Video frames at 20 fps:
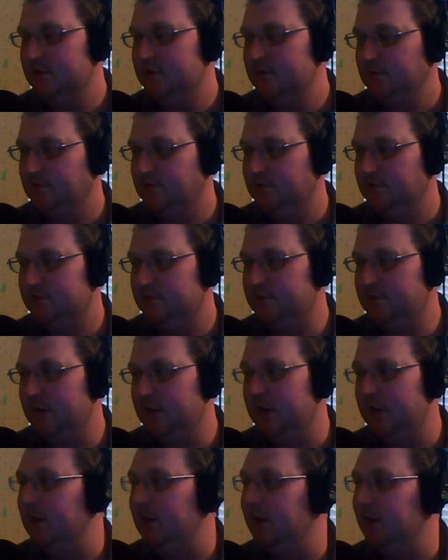I'm
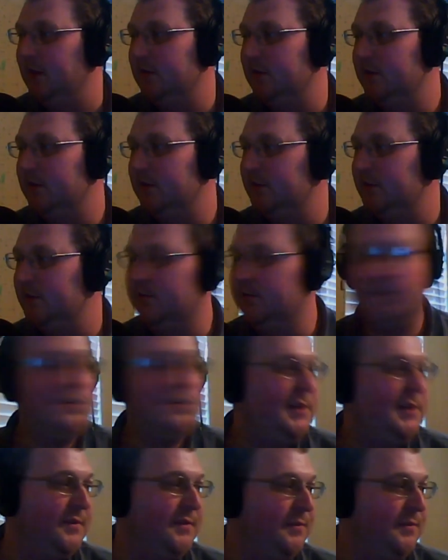trying to think, the Chiefs.